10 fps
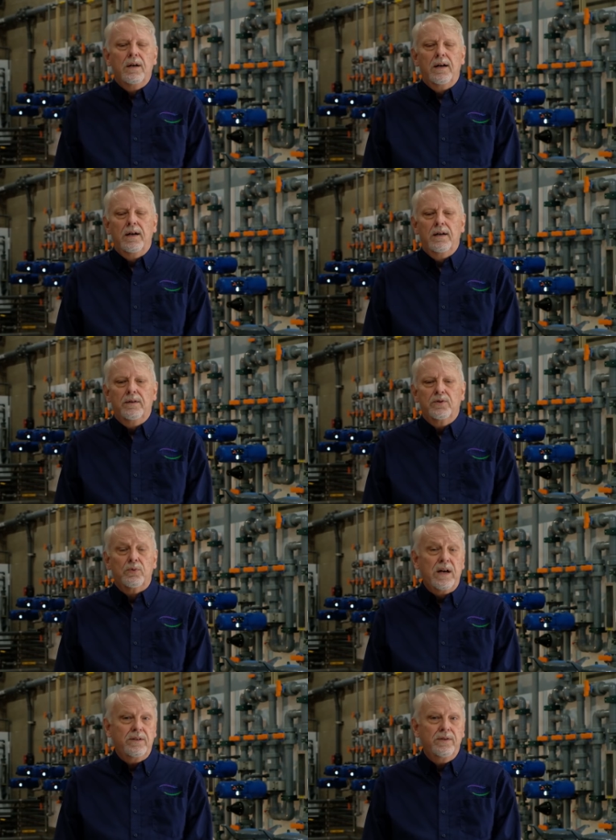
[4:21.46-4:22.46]
uh,
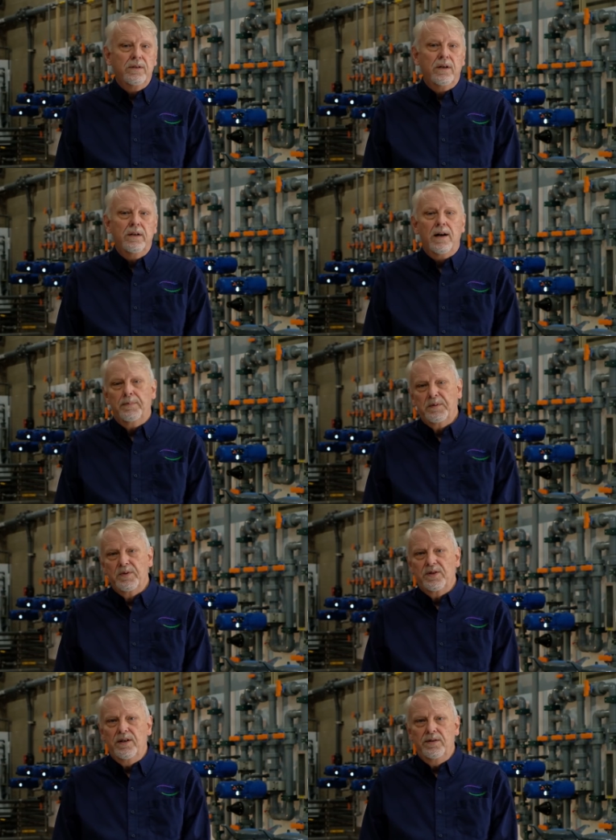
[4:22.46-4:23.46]
direction on
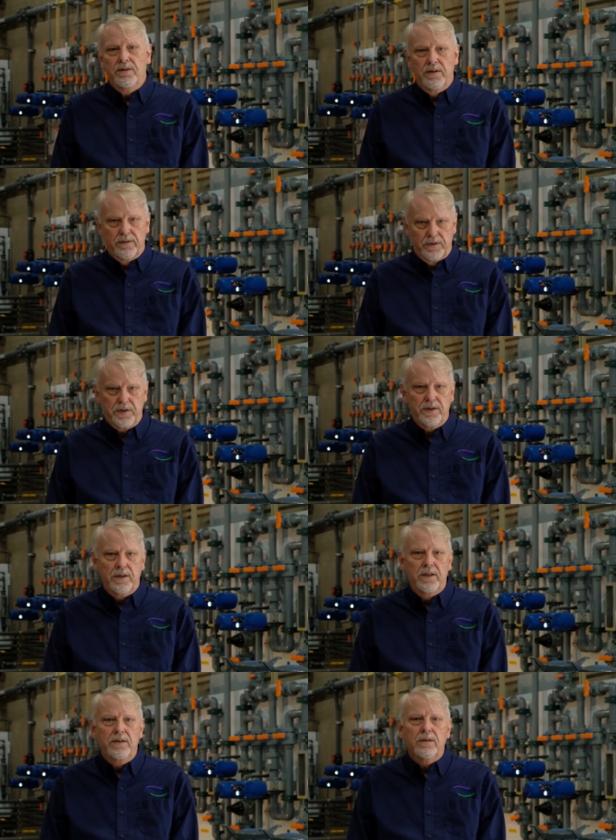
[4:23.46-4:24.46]
optimization of the
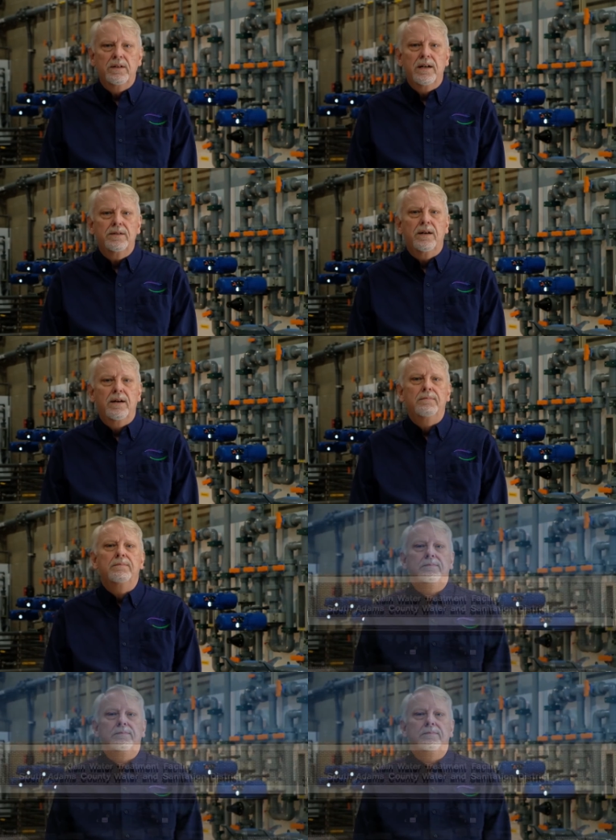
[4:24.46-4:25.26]
facility during that time.